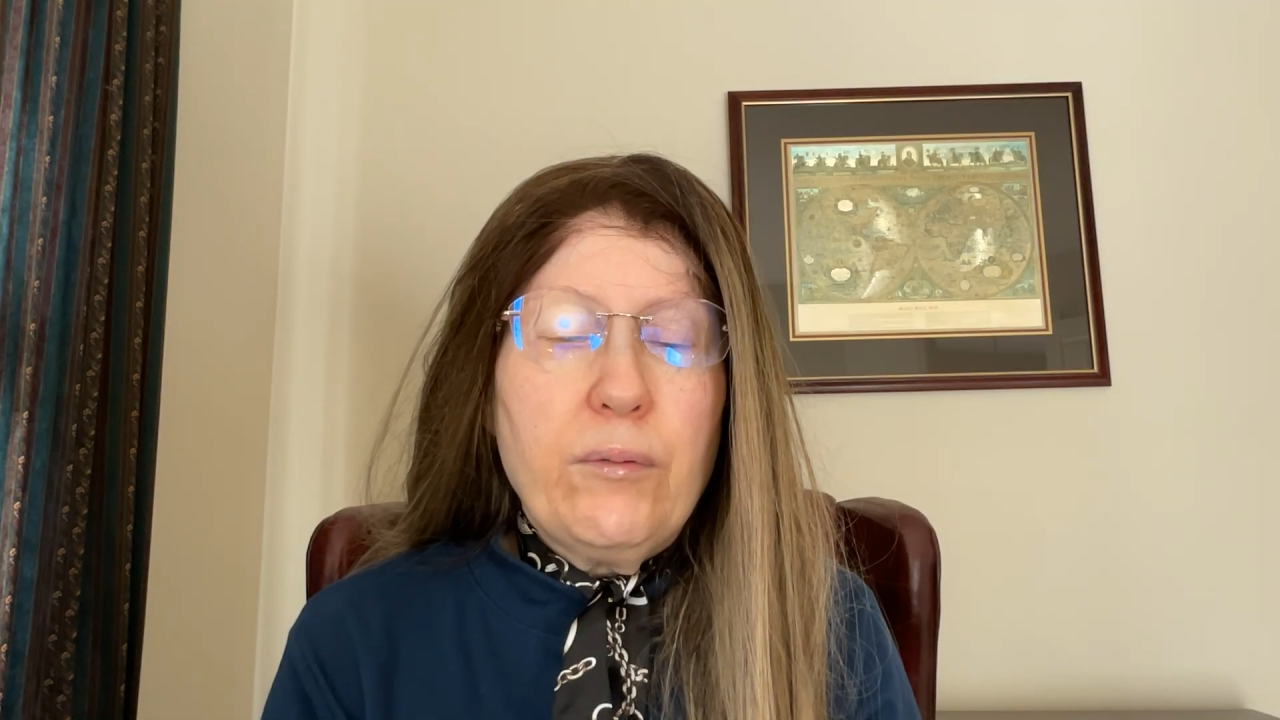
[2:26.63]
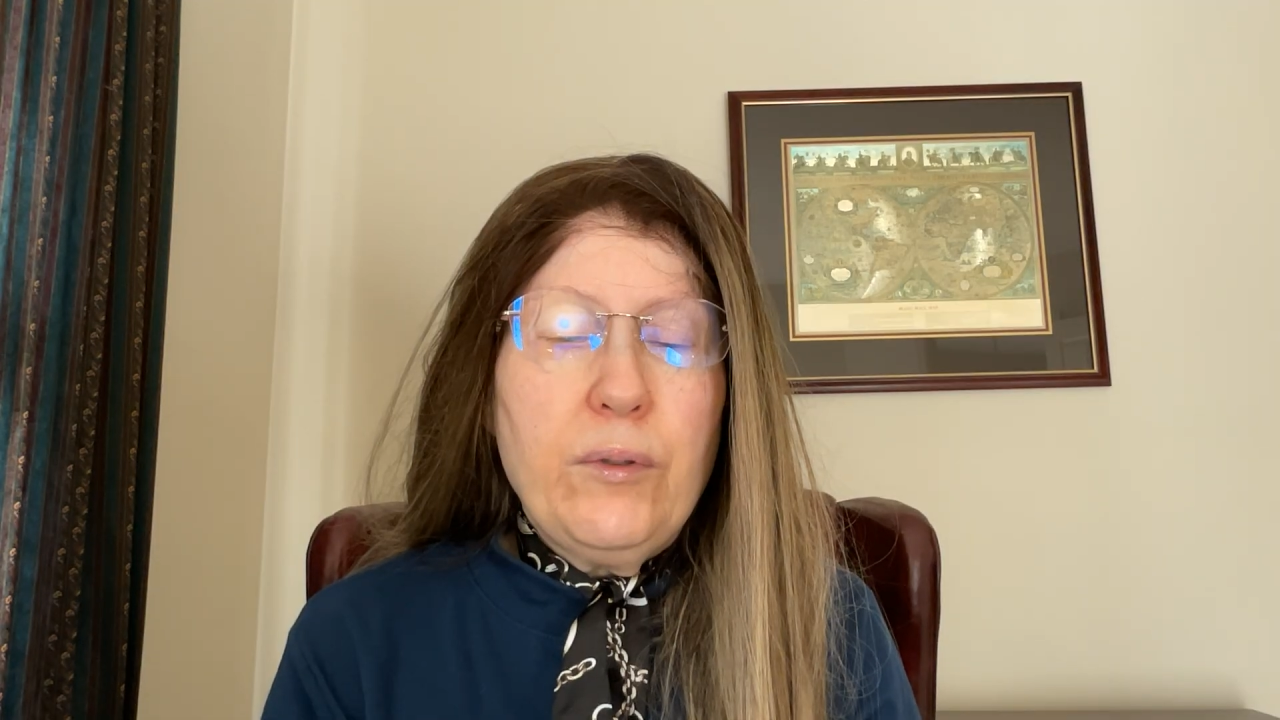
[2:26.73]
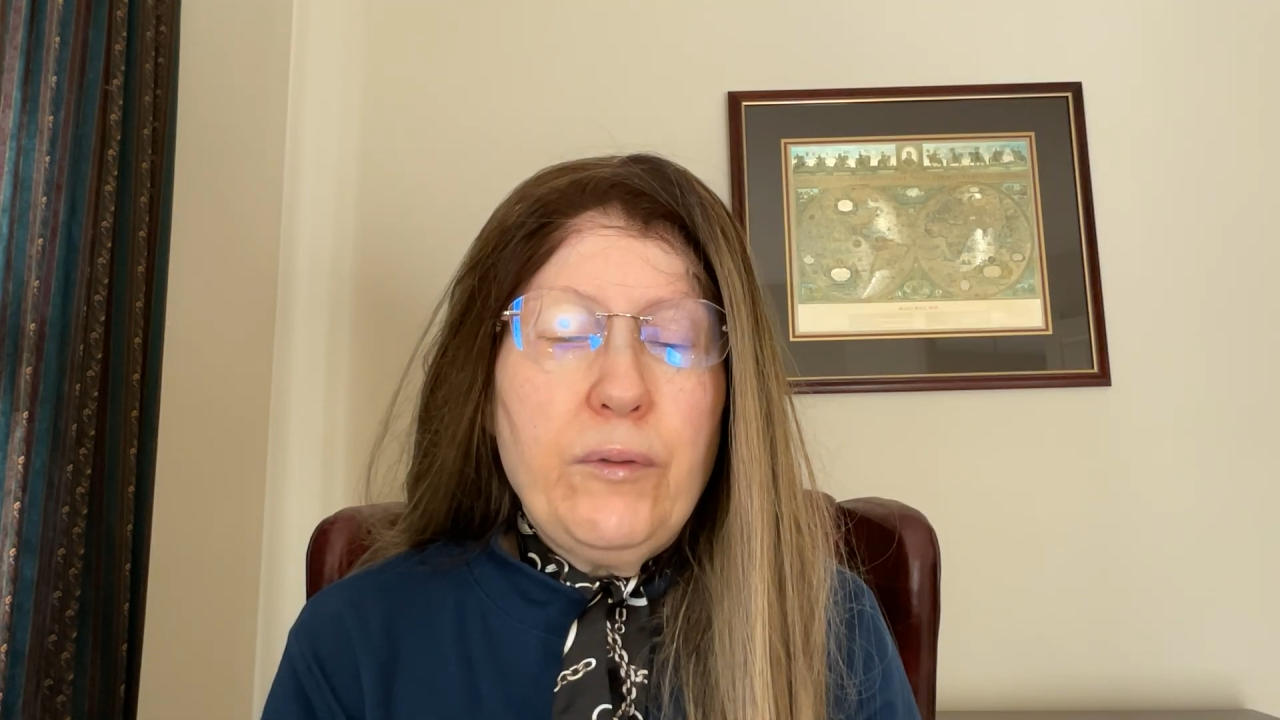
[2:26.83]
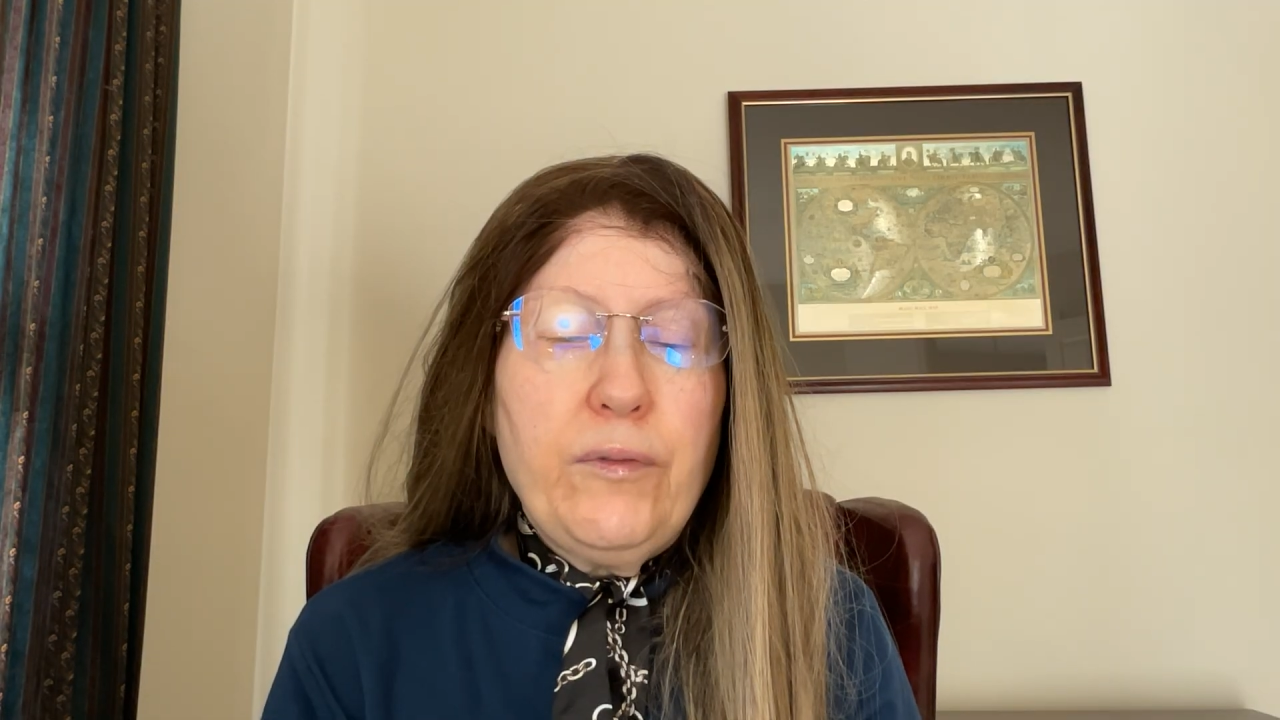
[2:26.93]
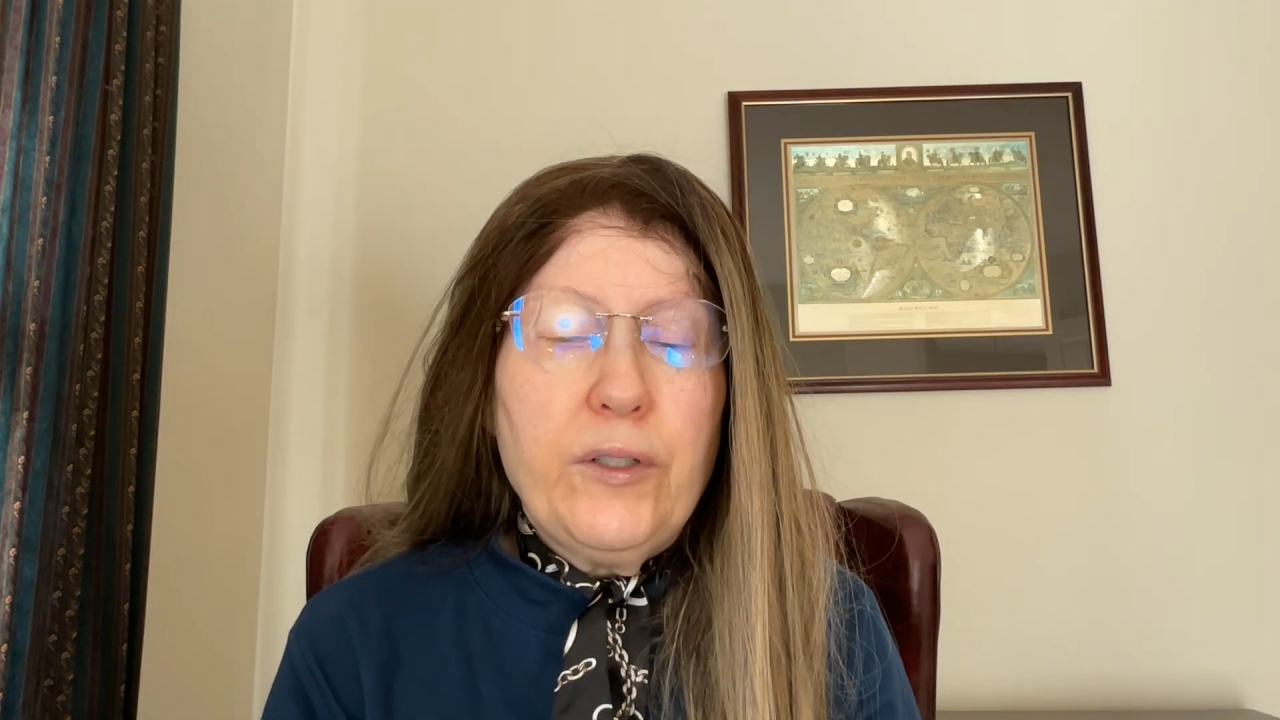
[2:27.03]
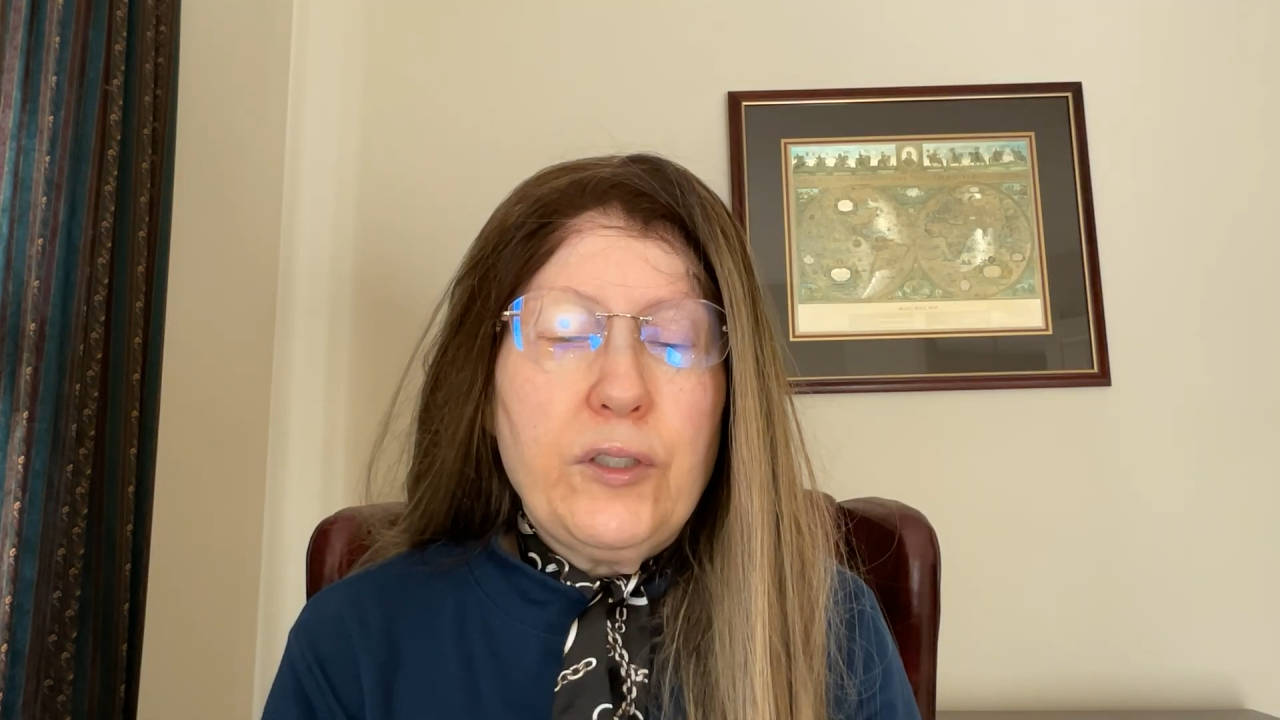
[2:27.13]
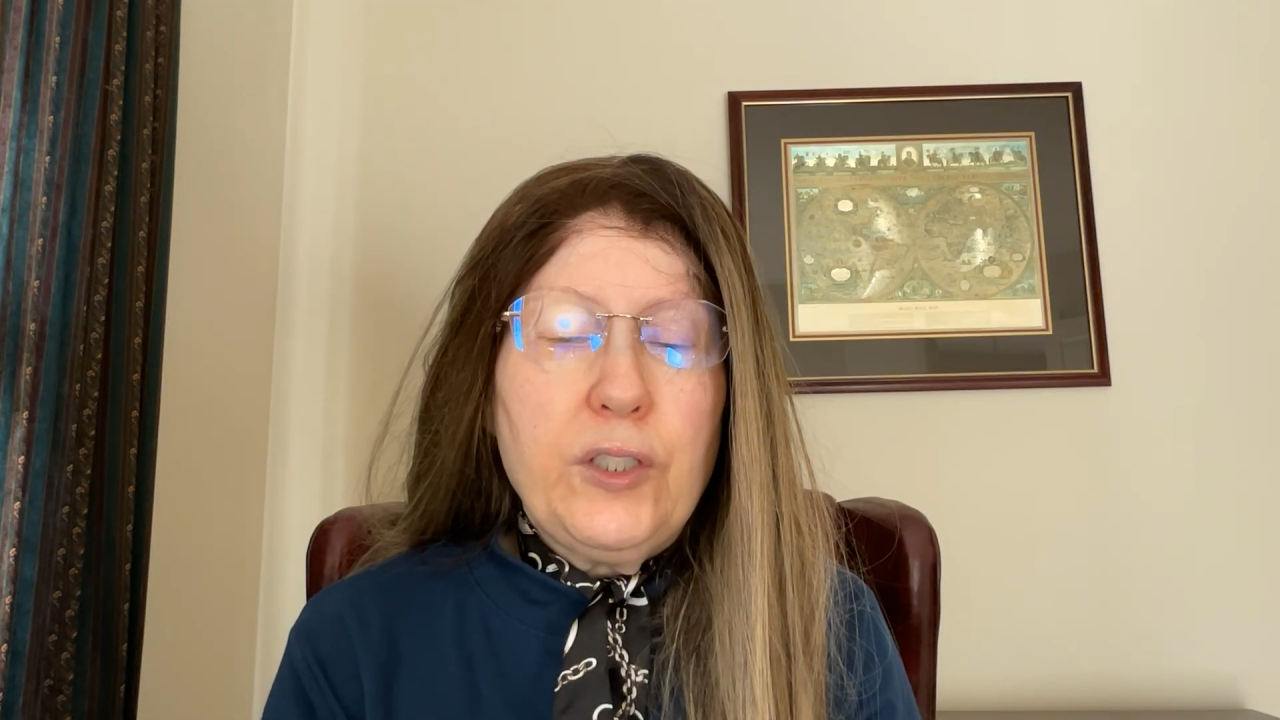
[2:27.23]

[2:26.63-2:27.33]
room feel